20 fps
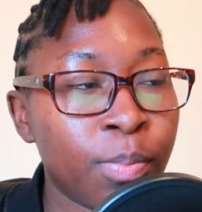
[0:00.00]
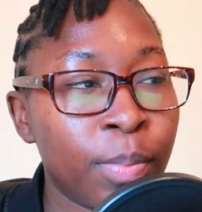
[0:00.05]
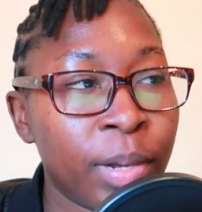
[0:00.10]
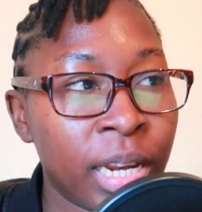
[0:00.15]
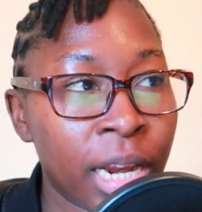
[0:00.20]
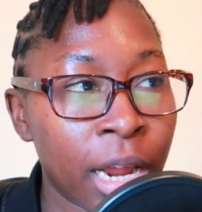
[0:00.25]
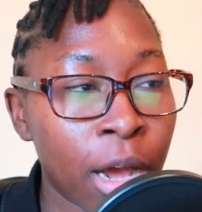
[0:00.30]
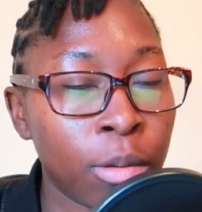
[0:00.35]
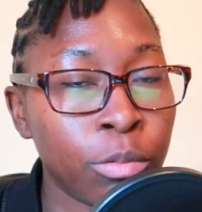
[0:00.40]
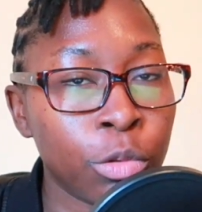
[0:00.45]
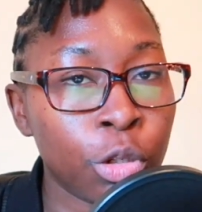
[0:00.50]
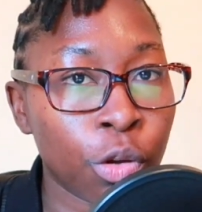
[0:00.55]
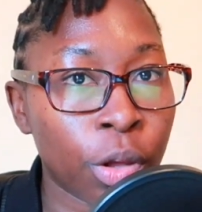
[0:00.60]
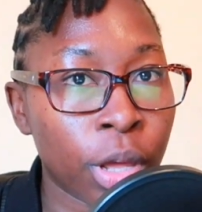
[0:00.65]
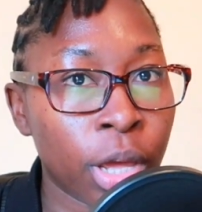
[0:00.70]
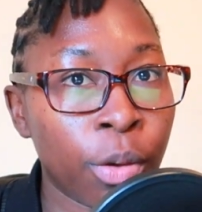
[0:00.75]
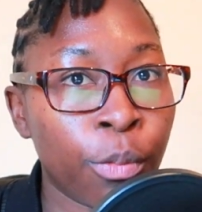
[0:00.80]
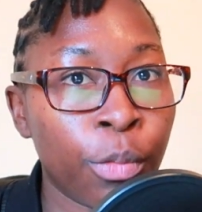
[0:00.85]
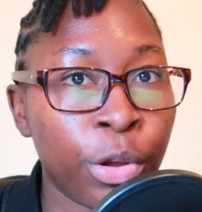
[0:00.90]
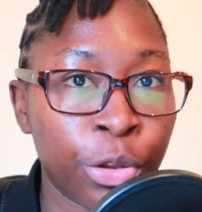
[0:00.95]
But now I'm
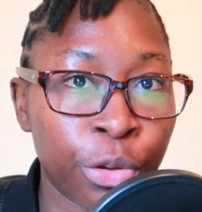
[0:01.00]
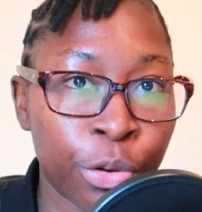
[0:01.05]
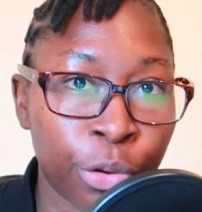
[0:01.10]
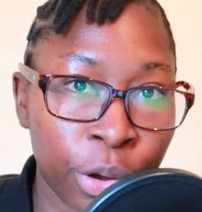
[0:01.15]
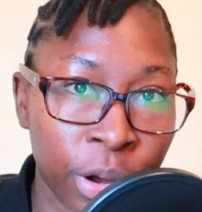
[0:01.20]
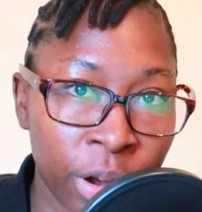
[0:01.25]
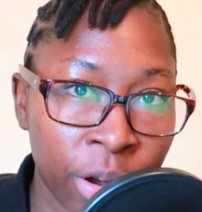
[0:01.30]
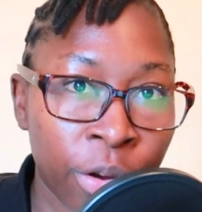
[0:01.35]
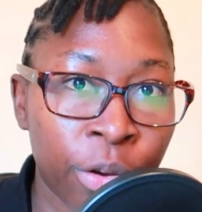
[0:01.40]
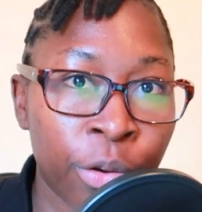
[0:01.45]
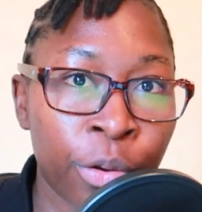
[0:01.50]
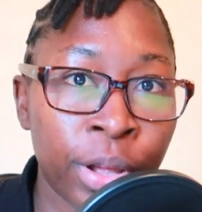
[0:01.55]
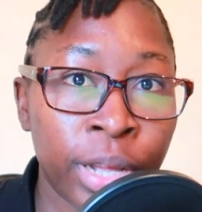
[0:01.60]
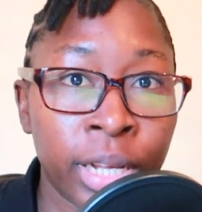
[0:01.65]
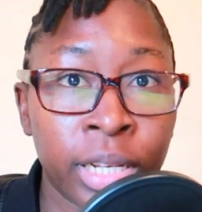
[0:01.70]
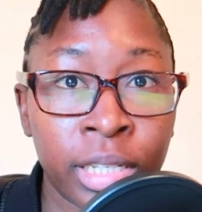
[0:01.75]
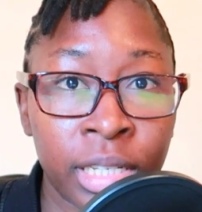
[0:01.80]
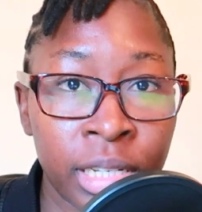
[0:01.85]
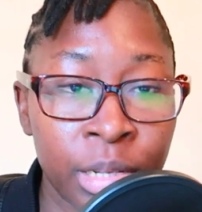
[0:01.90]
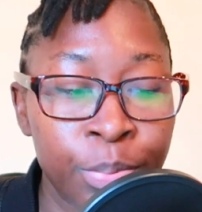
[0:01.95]
talking when you're
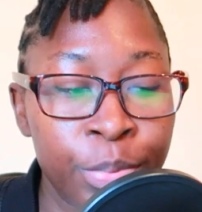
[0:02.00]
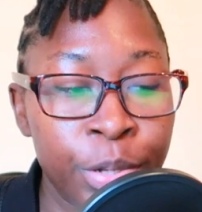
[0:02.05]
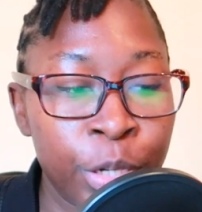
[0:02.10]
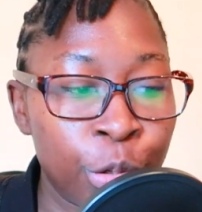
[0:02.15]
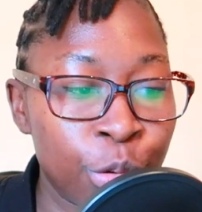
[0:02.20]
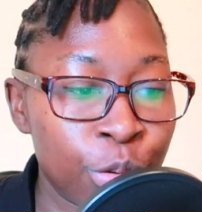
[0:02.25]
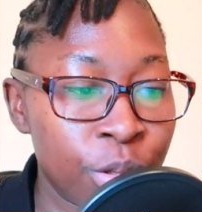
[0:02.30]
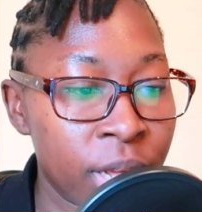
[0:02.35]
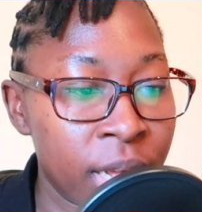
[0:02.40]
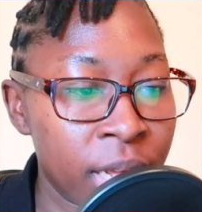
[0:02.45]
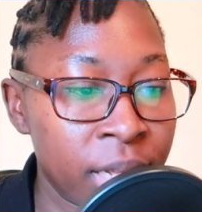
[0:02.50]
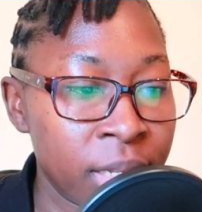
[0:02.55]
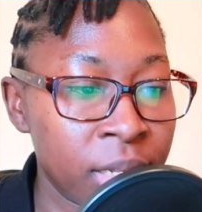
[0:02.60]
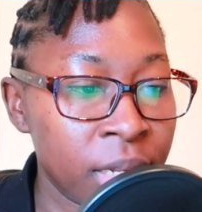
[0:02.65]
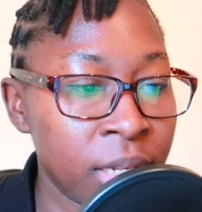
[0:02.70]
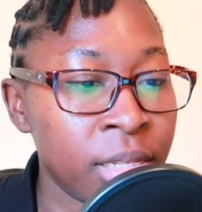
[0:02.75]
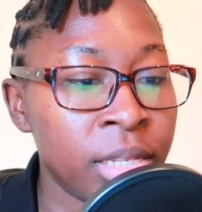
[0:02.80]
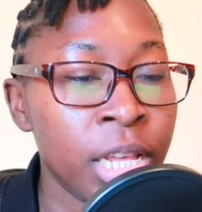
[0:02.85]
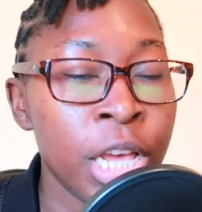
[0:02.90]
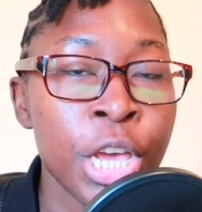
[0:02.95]
going deep into the
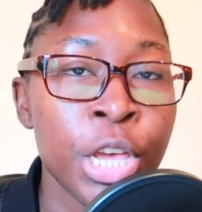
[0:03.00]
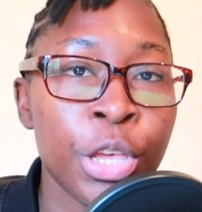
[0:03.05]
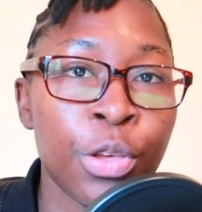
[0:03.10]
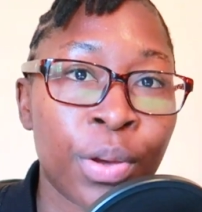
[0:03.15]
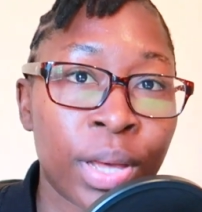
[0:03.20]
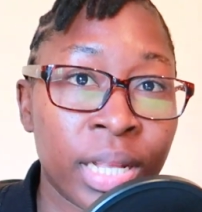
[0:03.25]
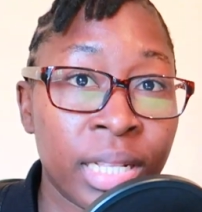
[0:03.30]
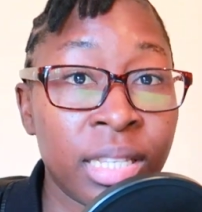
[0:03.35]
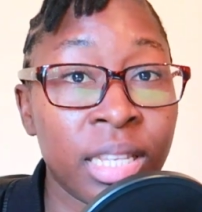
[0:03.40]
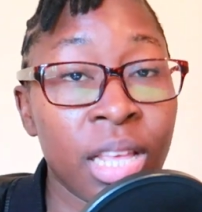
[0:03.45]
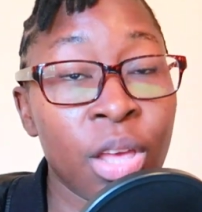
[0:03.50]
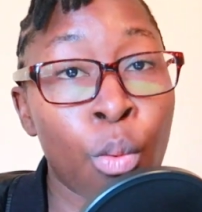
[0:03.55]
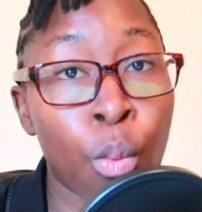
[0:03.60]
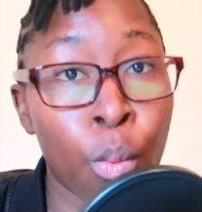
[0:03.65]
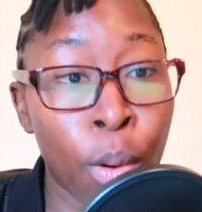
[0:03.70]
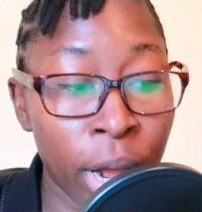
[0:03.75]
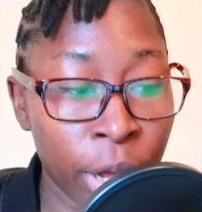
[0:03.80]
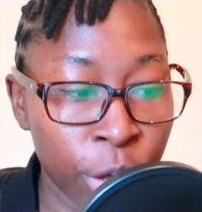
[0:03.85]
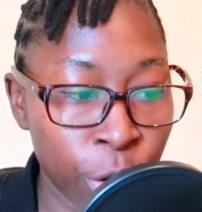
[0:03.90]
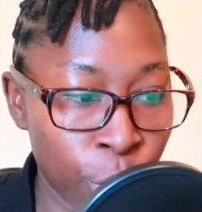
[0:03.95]
essays, you can say
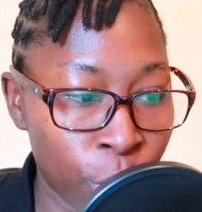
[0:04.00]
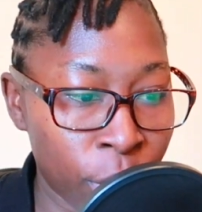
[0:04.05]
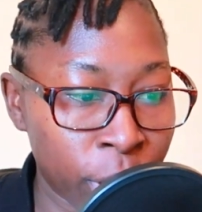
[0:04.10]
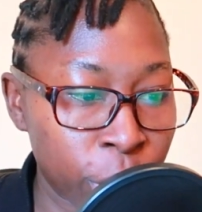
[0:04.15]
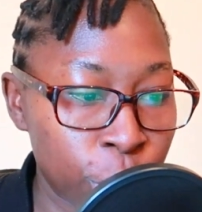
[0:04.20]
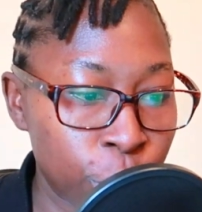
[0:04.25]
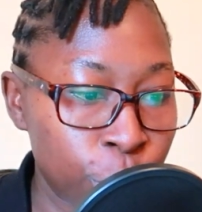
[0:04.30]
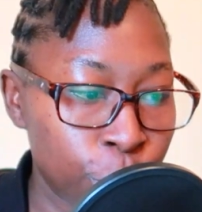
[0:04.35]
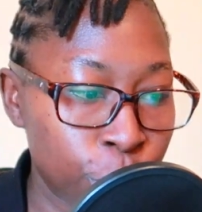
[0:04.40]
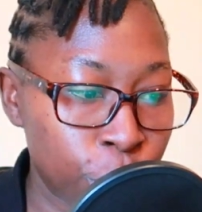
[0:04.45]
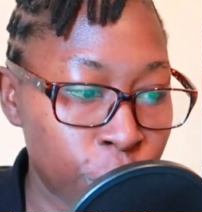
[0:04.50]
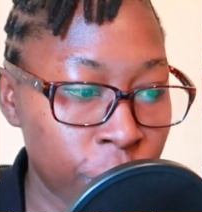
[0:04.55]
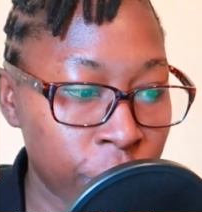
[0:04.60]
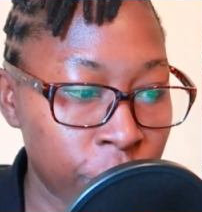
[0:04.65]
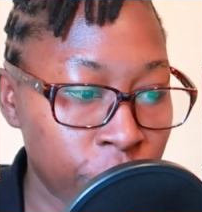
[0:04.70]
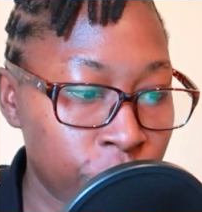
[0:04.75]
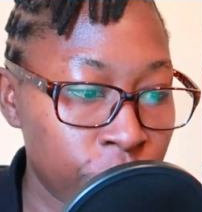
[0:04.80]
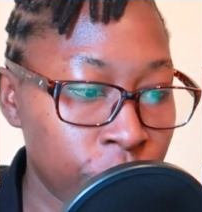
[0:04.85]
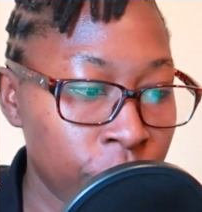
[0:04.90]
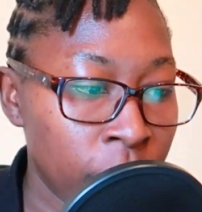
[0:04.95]
why you want to
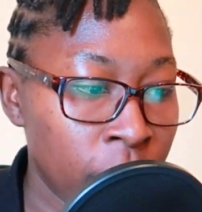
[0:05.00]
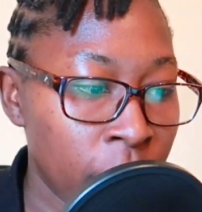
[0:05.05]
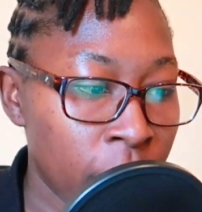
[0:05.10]
change